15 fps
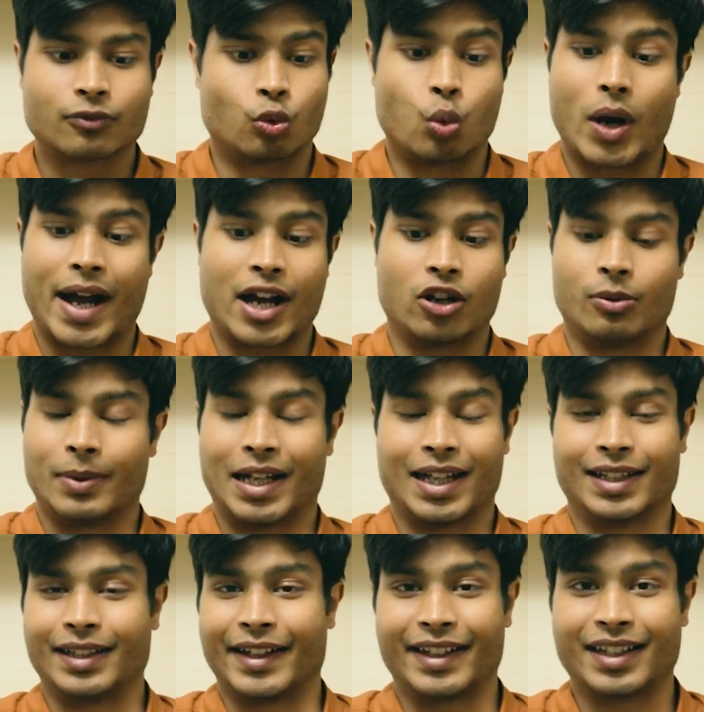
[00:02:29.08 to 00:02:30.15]
Wow,
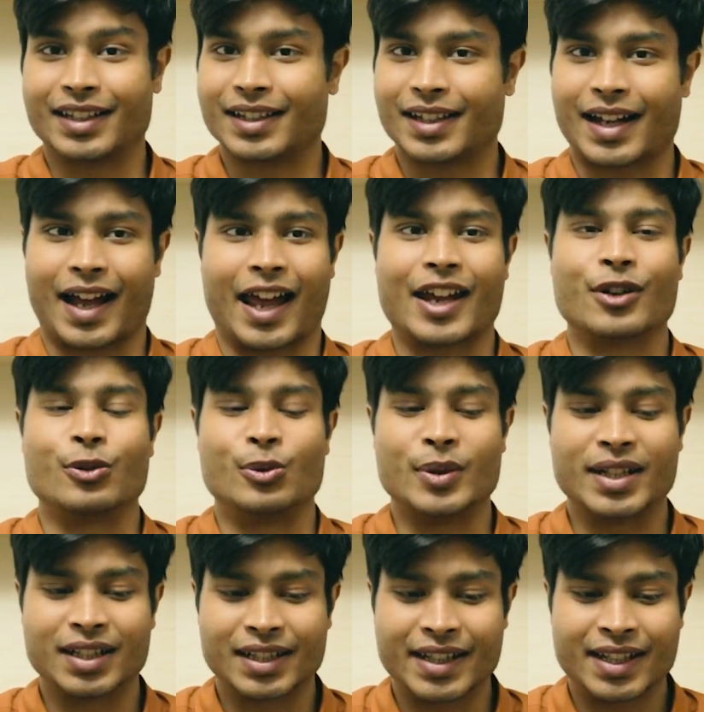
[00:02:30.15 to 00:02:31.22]
man! Like I
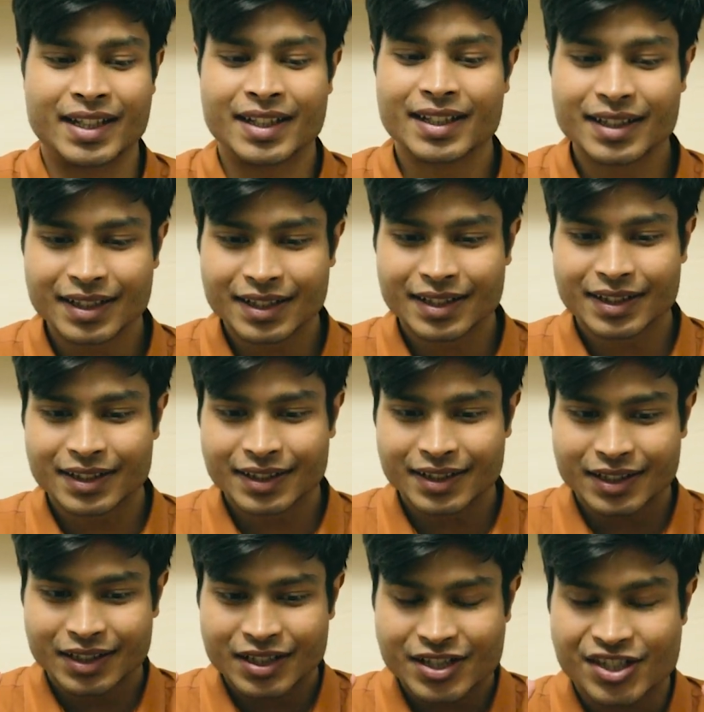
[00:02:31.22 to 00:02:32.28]
really
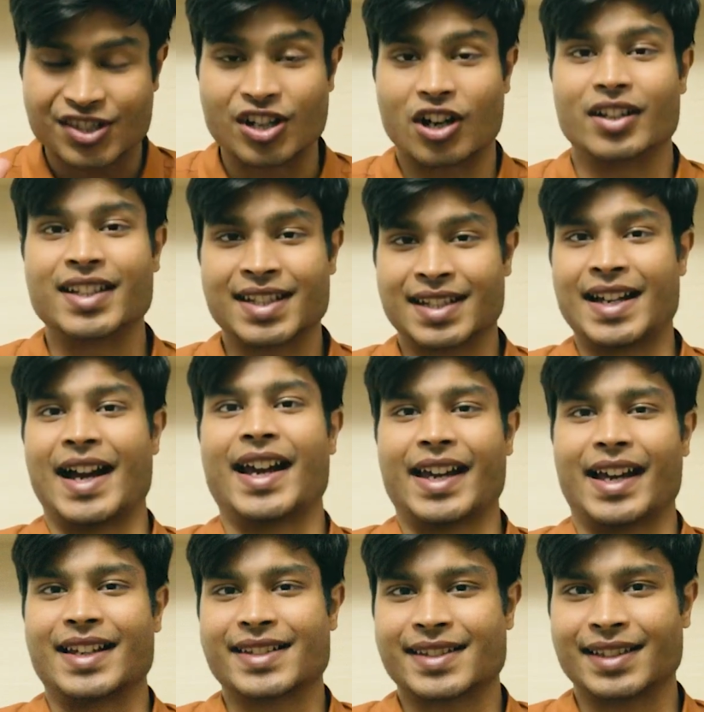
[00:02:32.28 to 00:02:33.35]
saw this guy
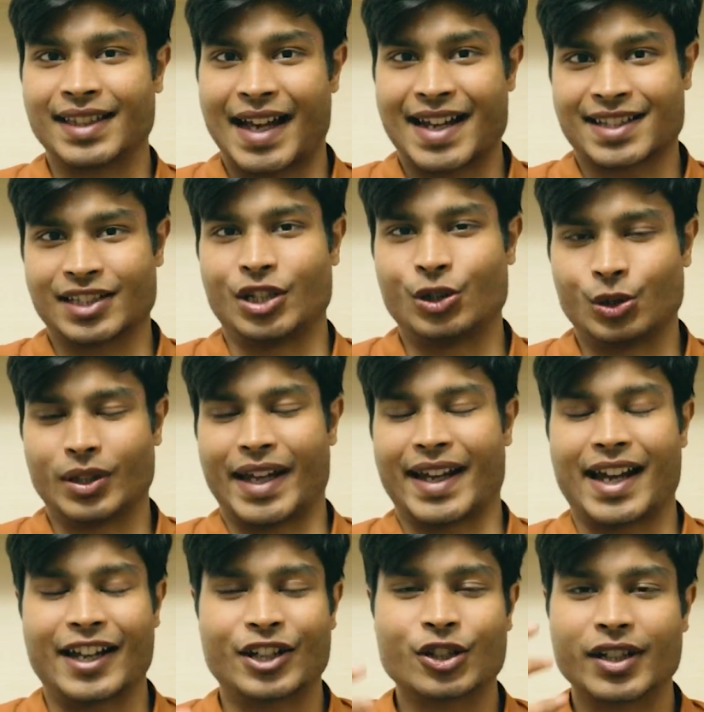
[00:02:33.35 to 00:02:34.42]
as Laszlo.
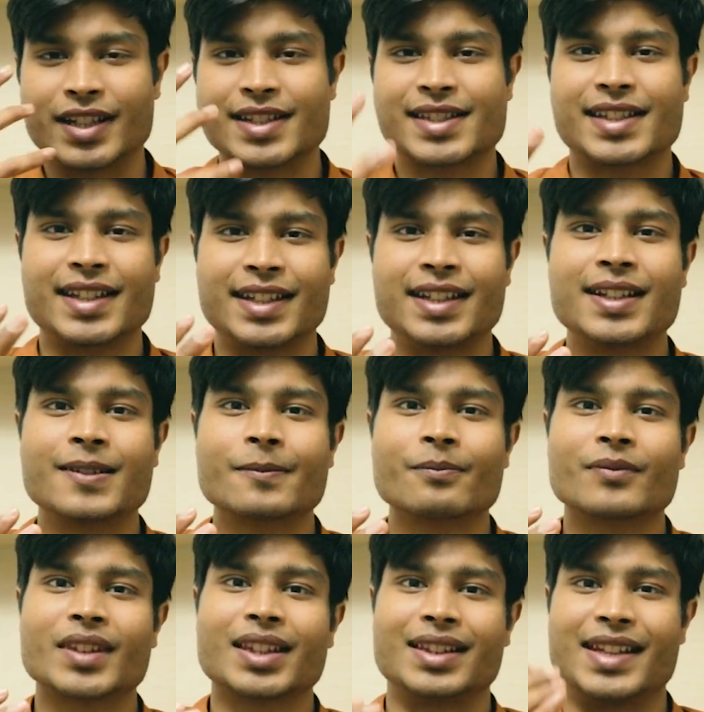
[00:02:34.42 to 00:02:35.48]
Like I couldn't see
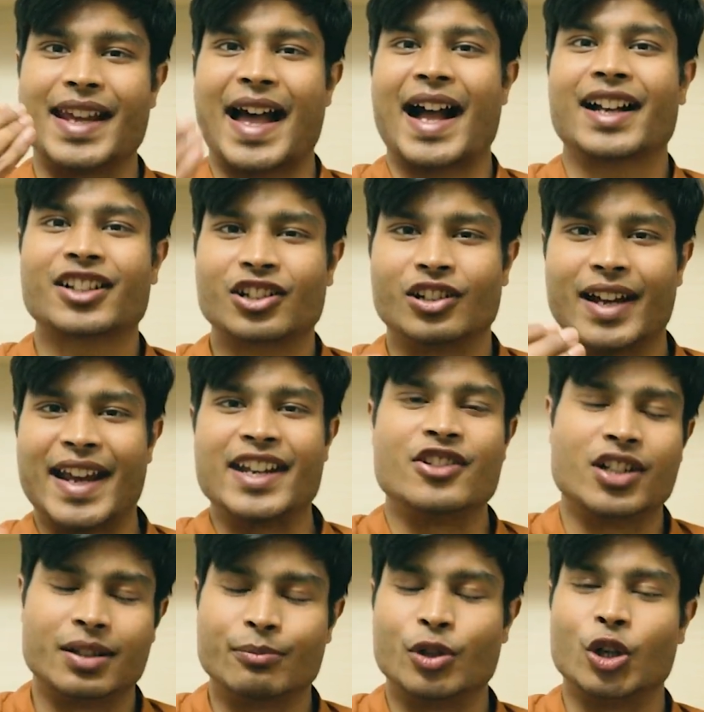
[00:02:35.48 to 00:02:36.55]
the actor
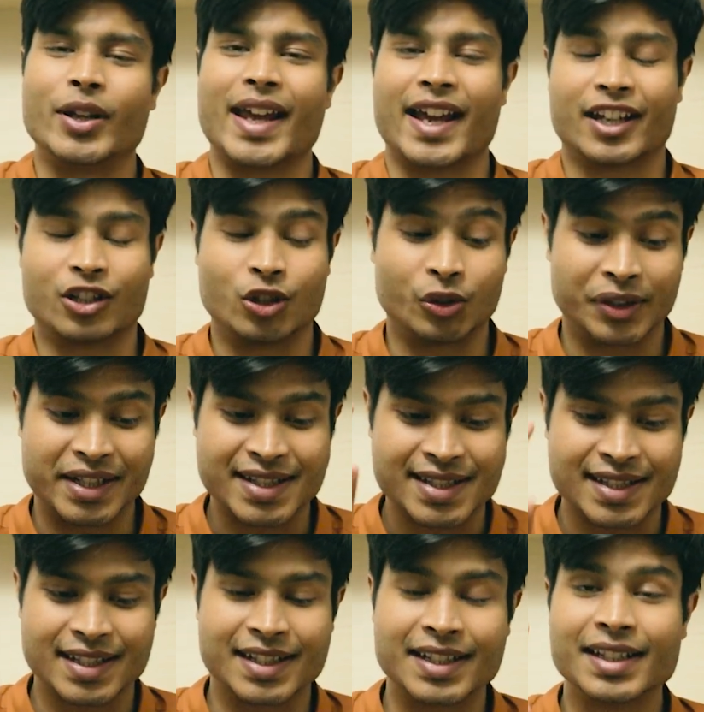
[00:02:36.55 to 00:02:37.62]
Adrian Brody. I could only
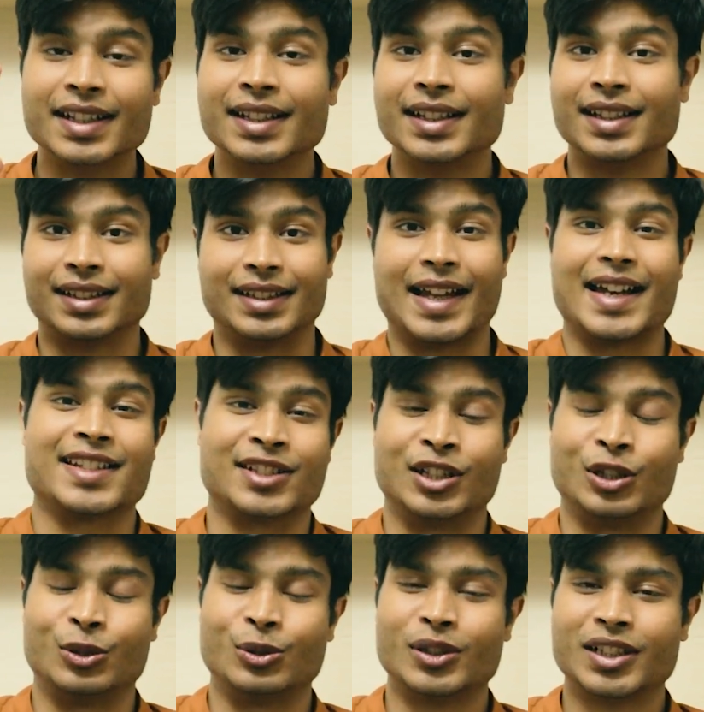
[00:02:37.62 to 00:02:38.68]
see
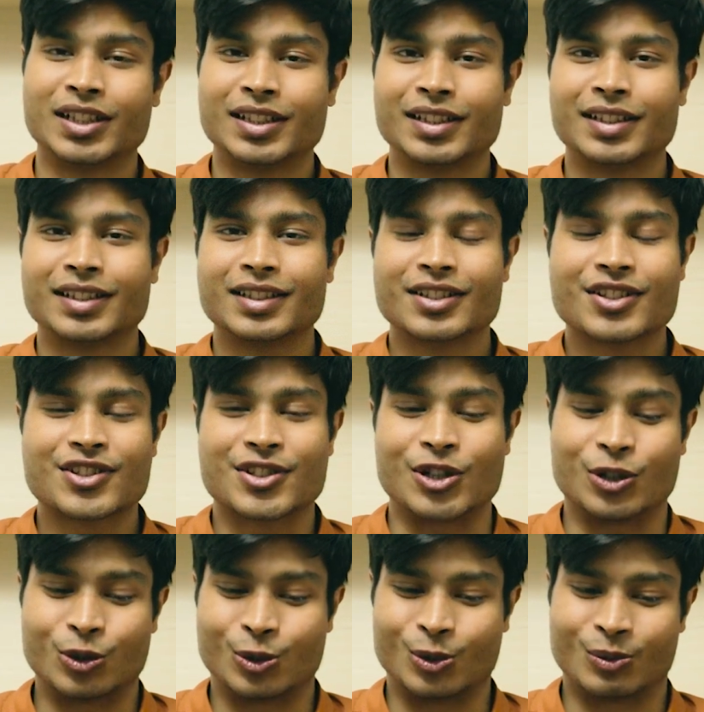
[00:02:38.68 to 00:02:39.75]
Laszlo.
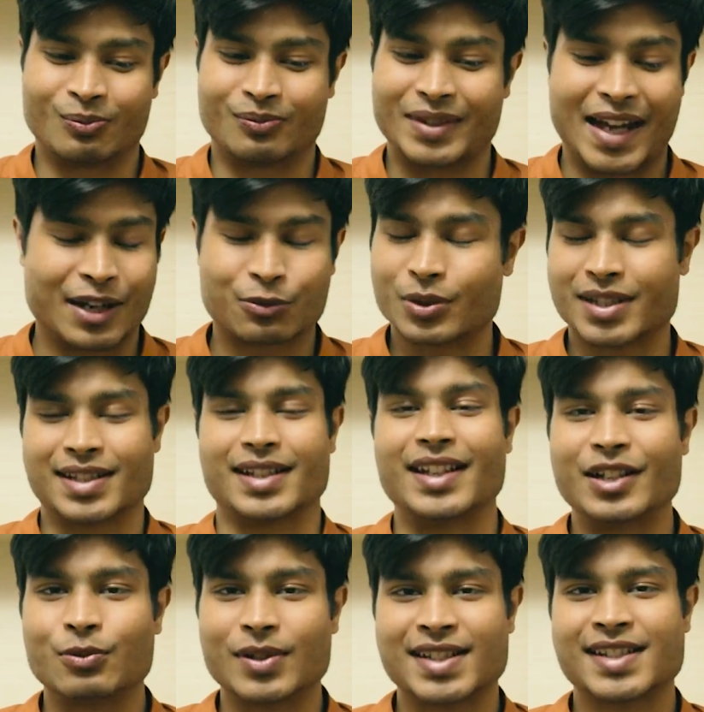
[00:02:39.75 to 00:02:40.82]
So that was
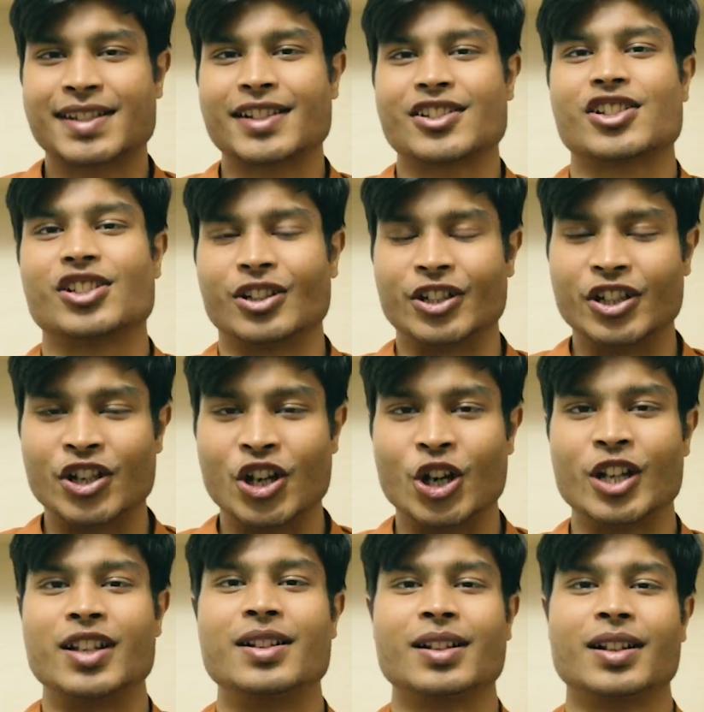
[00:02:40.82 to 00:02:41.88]
it was such a
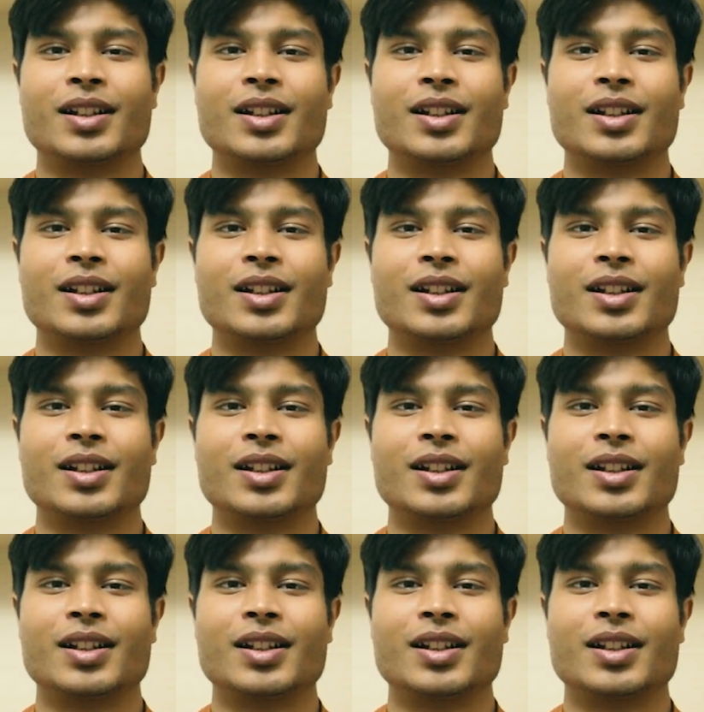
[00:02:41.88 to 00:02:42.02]
good